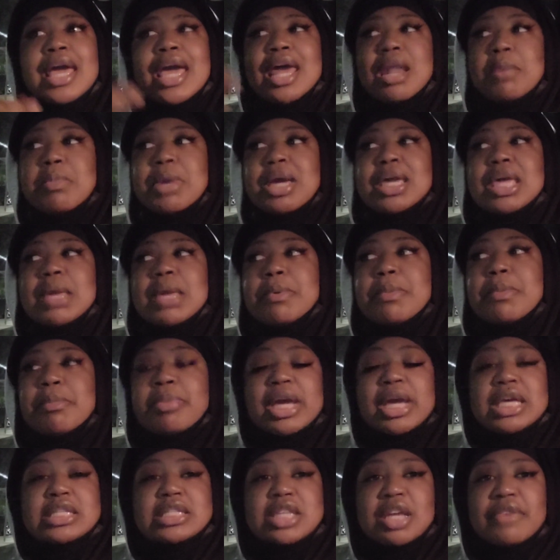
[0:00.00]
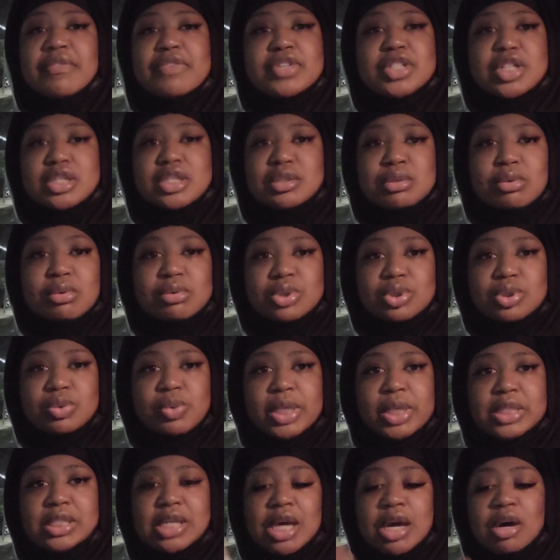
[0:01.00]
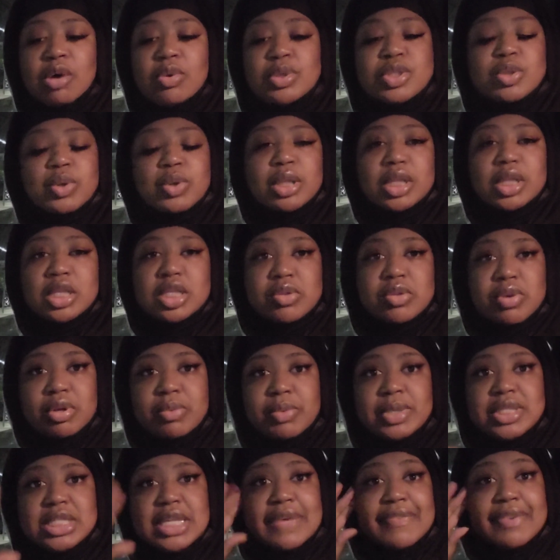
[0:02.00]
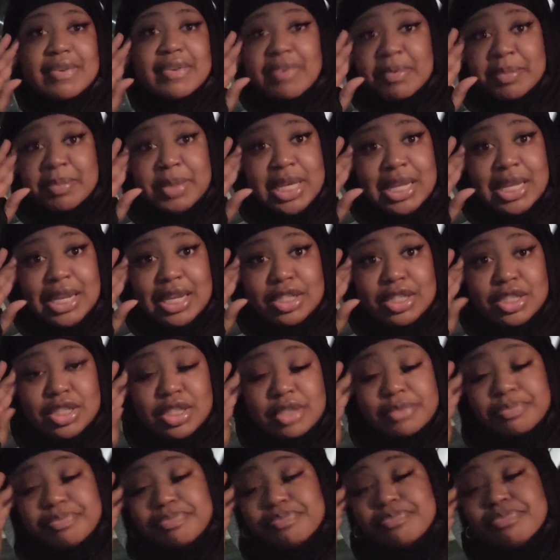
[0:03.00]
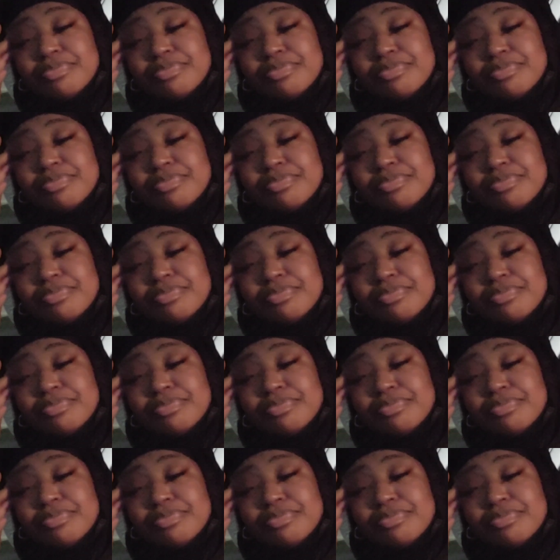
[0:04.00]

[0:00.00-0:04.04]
And I'm not keeping braids in for just no 2 weeks. I always do at least 3 weeks, even if I'm looking ashy.